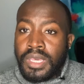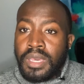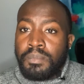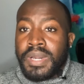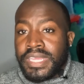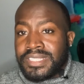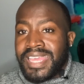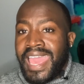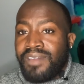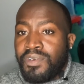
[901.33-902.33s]
But
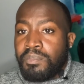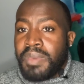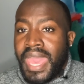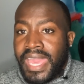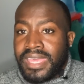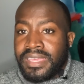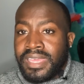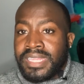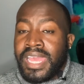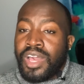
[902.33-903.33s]
to have him back
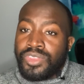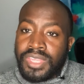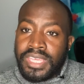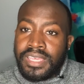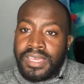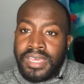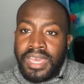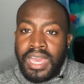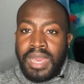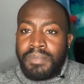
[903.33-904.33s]
and healthy,
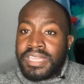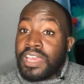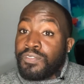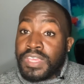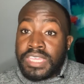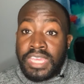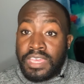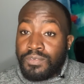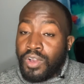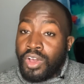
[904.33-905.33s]
I definitely
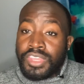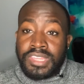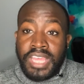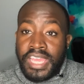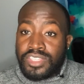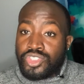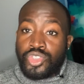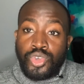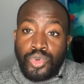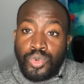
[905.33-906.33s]
give all the thanks
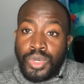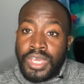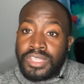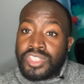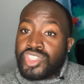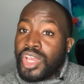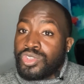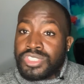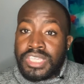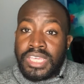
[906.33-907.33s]
to the
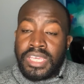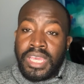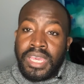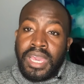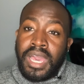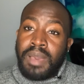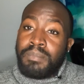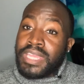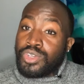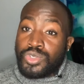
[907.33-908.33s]
Chelsea
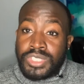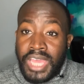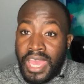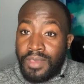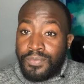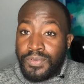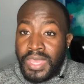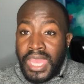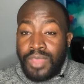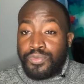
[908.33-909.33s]
medical staff
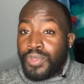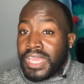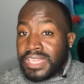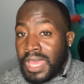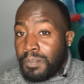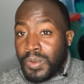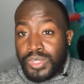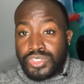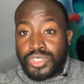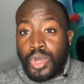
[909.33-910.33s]
and Frank
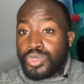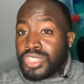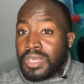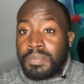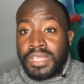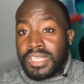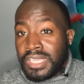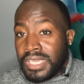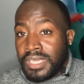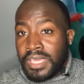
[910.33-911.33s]
Lampard's coaching
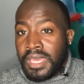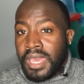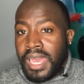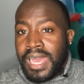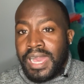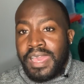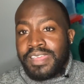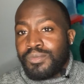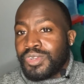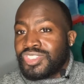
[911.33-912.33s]
ability.
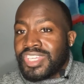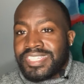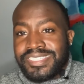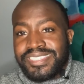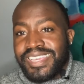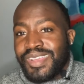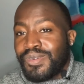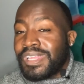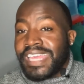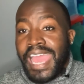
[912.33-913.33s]
And we're just
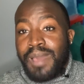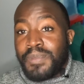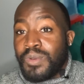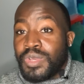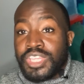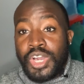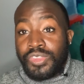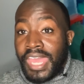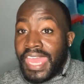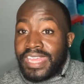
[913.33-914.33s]
really happy, and we know
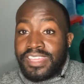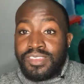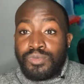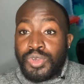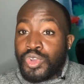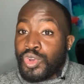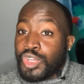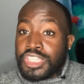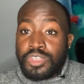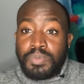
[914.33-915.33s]
that we're
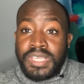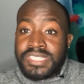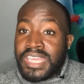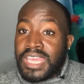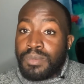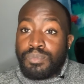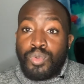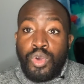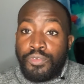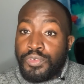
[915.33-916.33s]
going to be seeing
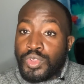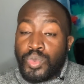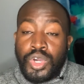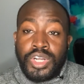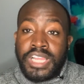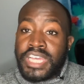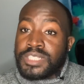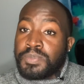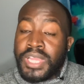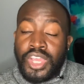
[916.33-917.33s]
more from the
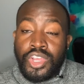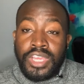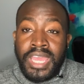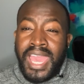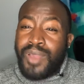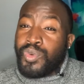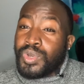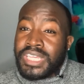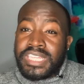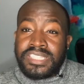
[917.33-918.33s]
world-class player, and we
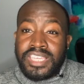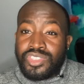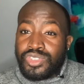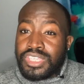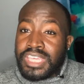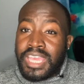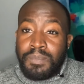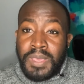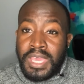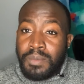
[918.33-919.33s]
want to continue to
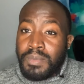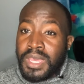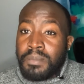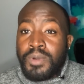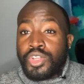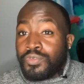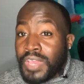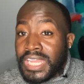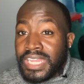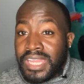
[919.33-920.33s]
keep him
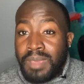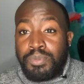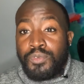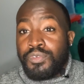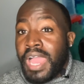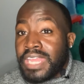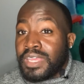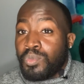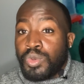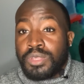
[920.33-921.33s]
motivated and provide
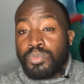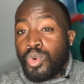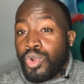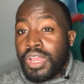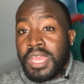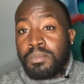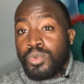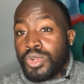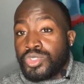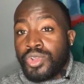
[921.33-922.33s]
him with more and
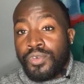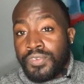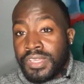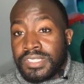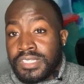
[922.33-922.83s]
more trophies.